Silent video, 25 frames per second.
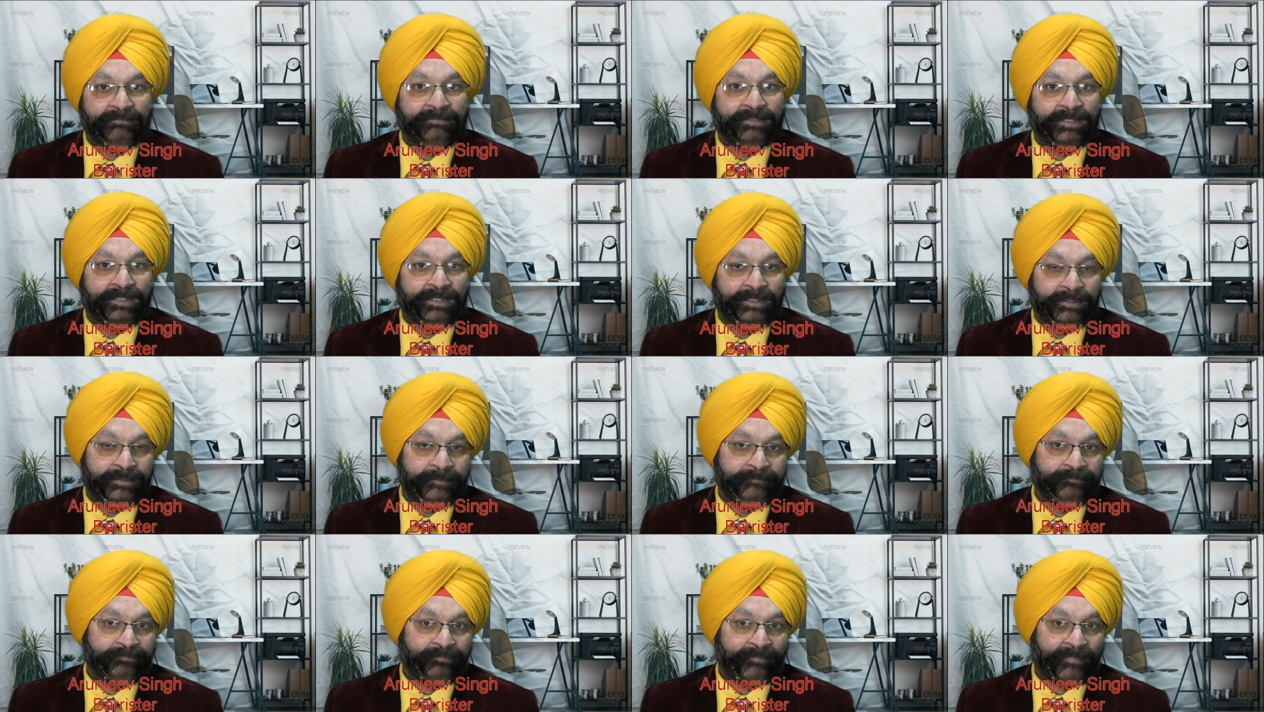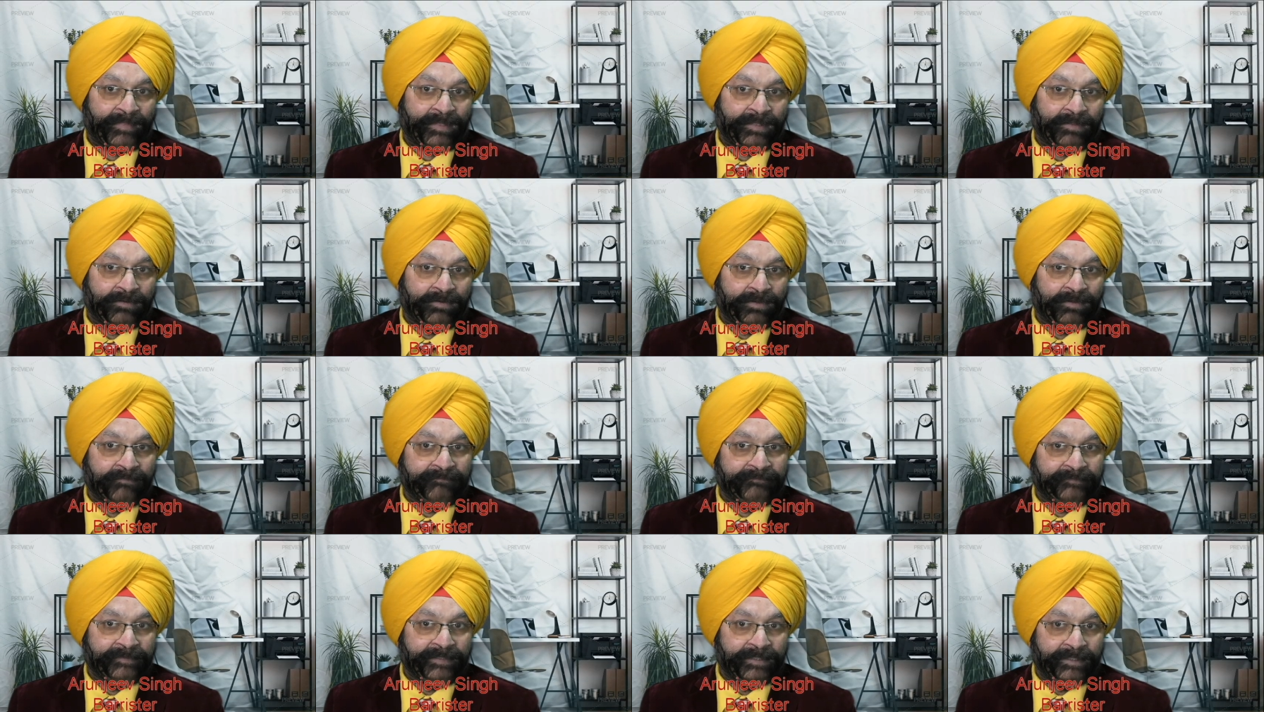
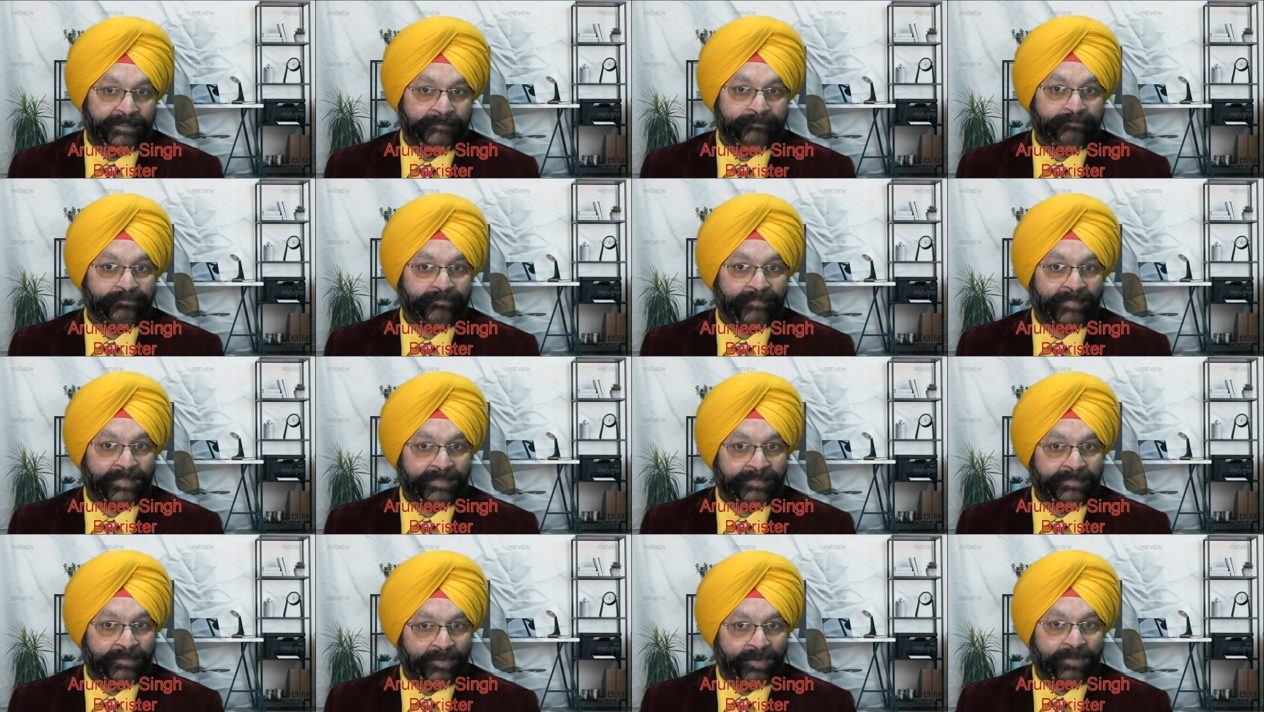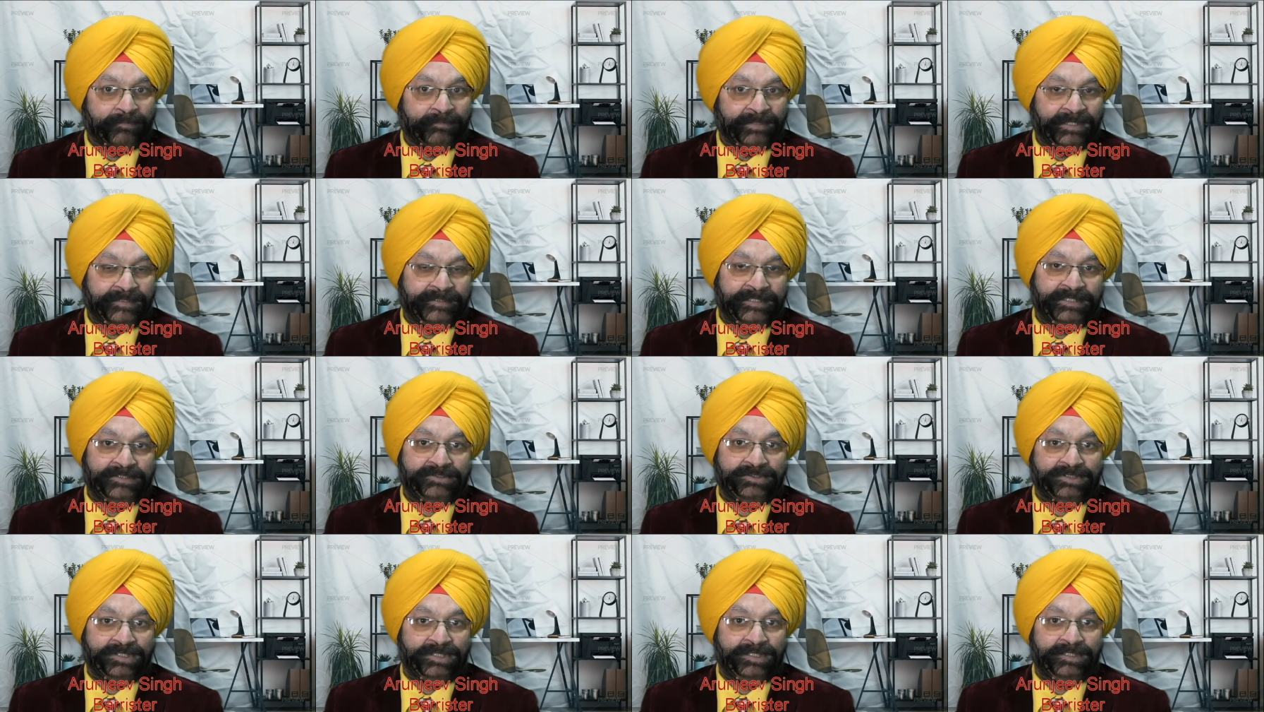of normal
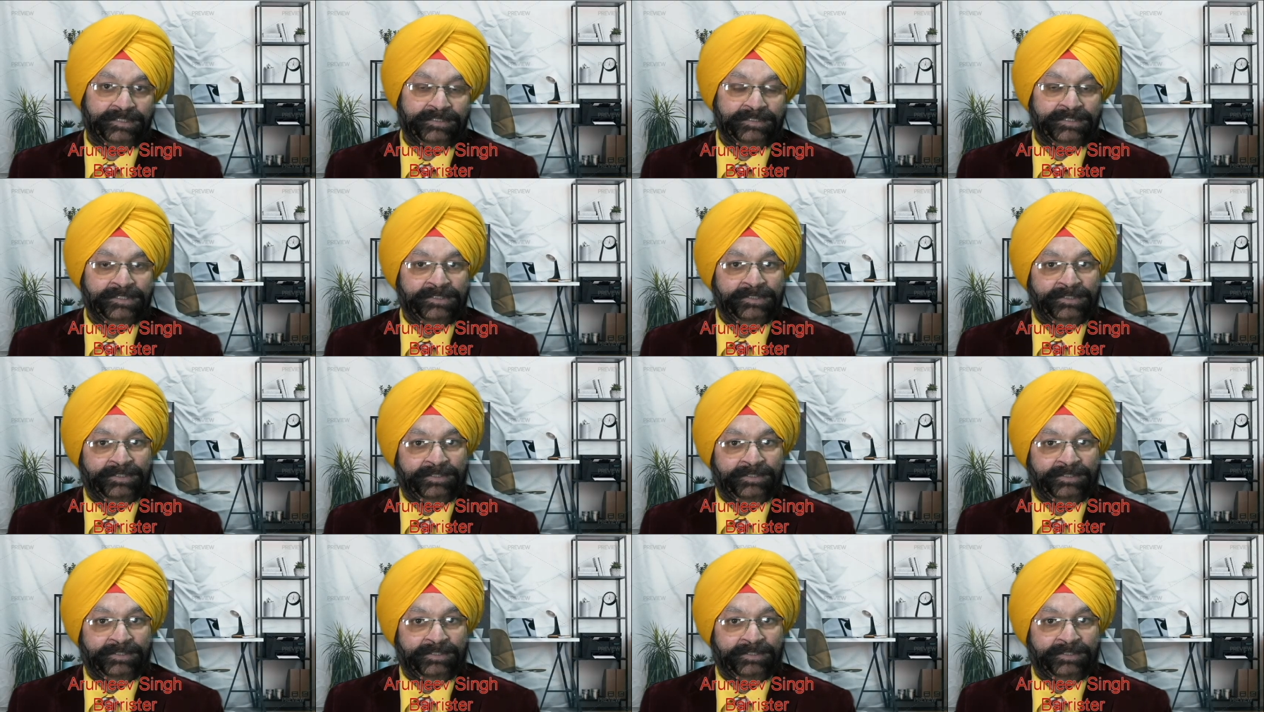nature